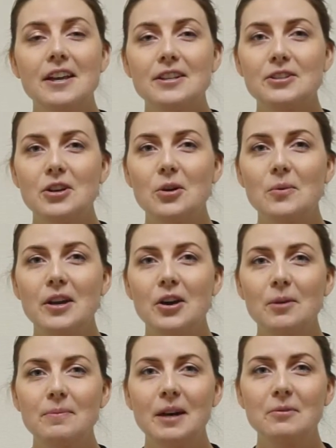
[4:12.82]
So we
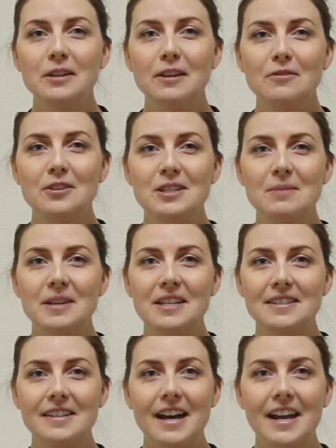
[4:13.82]
hope that will give you some
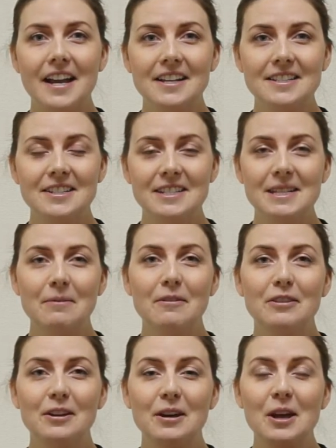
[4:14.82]
insight as to some
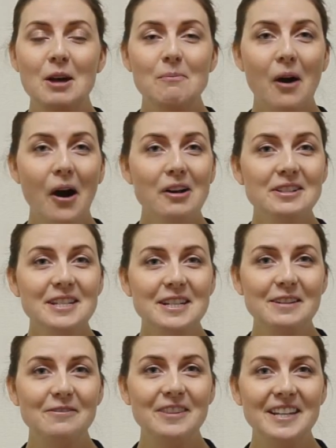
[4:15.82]
of the
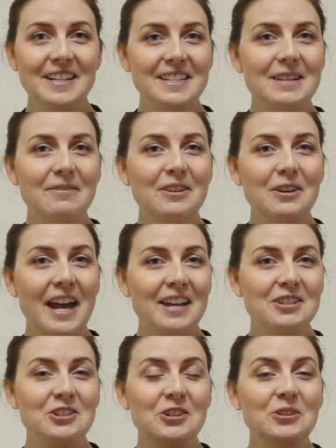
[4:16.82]
positive things, some of the
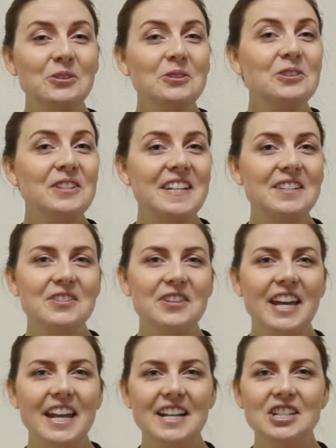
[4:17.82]
extra cool things you
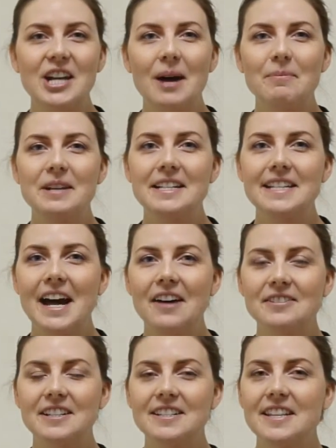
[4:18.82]
get in Japanese
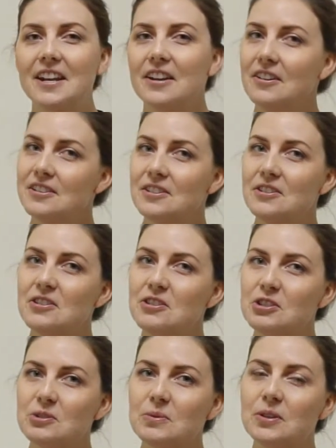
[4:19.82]
houses that are not so
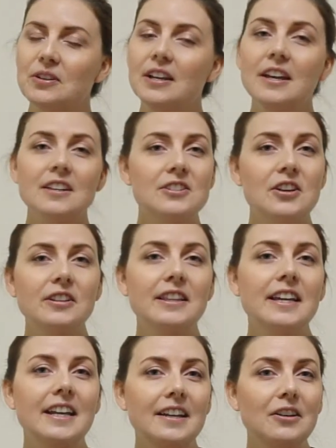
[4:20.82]
usual,
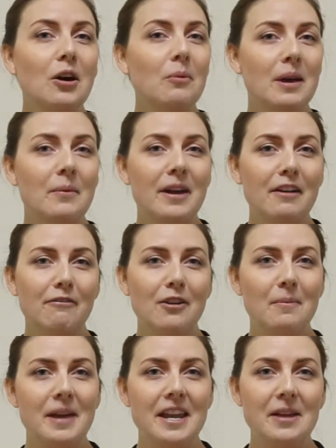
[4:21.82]
certainly not where we're
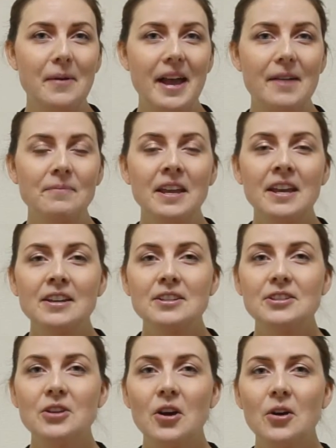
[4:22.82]
from anyway.
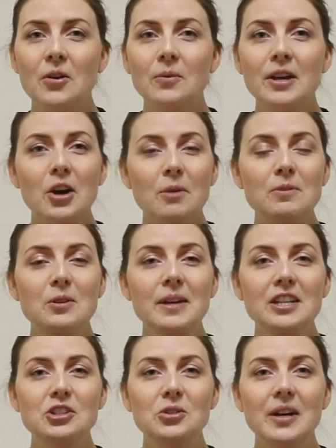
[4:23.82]
So we hope you
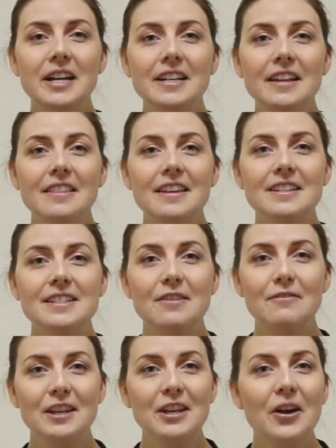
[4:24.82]
enjoyed this
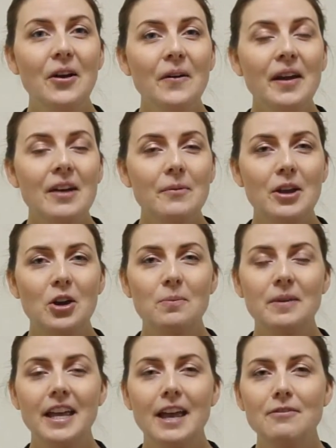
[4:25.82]
video. We
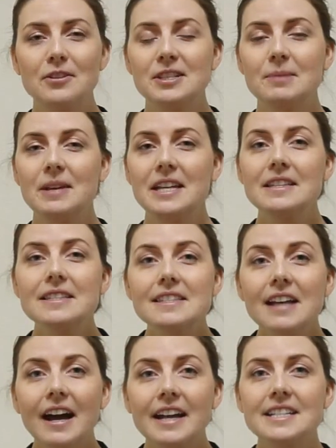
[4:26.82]
hope it gave you some
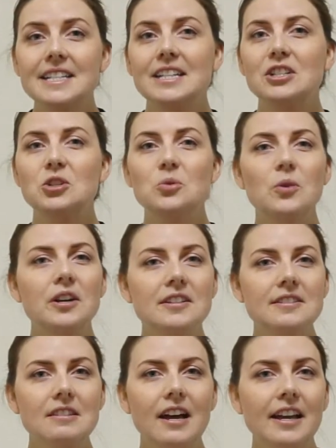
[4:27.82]
insight into what
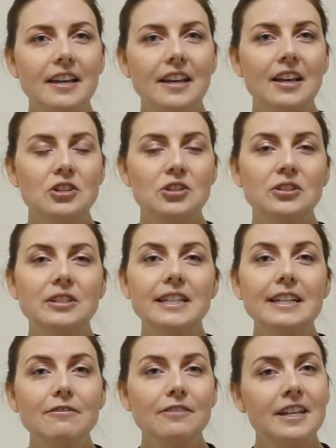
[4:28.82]
it's like to
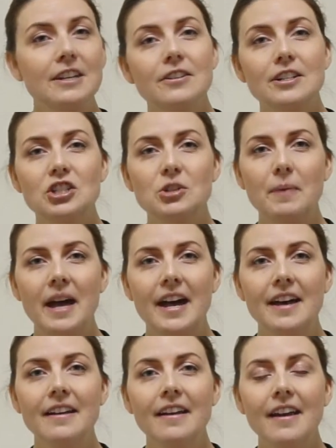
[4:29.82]
live here in
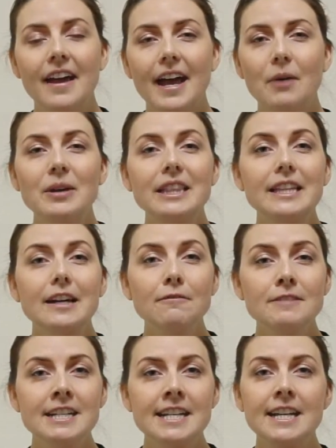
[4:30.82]
Japan. And we'd
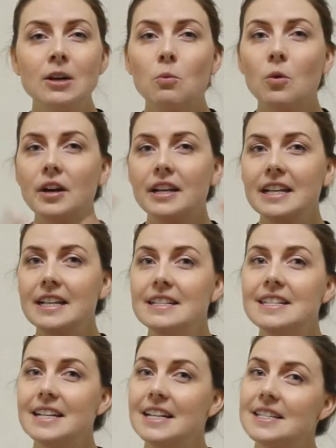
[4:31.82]
love to hear what
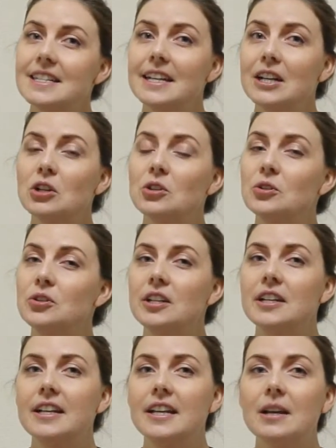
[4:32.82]
is and isn't
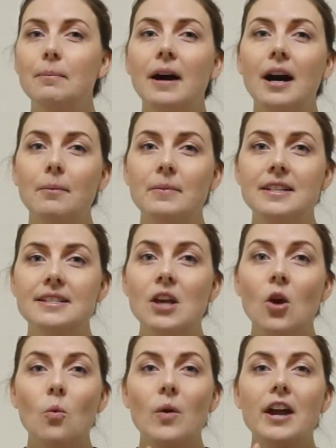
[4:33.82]
included in apartments
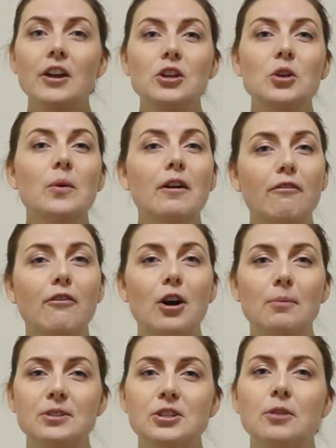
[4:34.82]
where you are
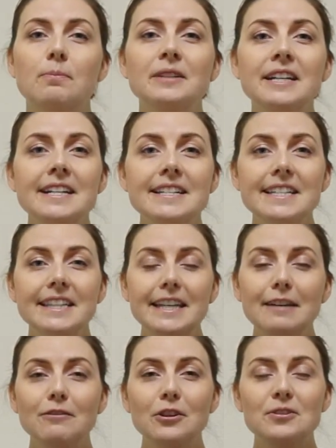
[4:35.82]
from. So please
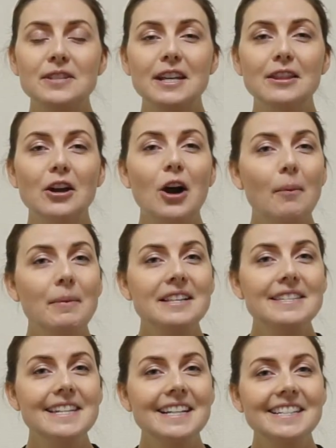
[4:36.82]
leave those in the
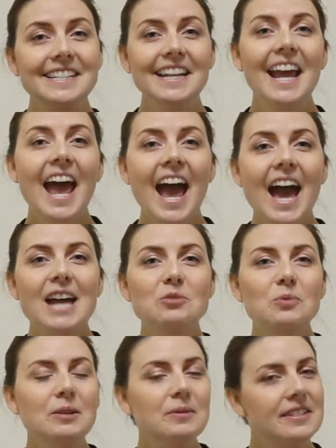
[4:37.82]
comment section,
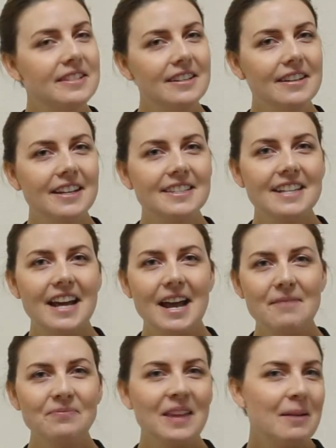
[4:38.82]
and we will see you next
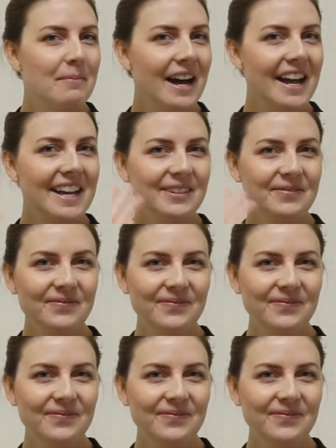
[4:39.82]
time. Bye.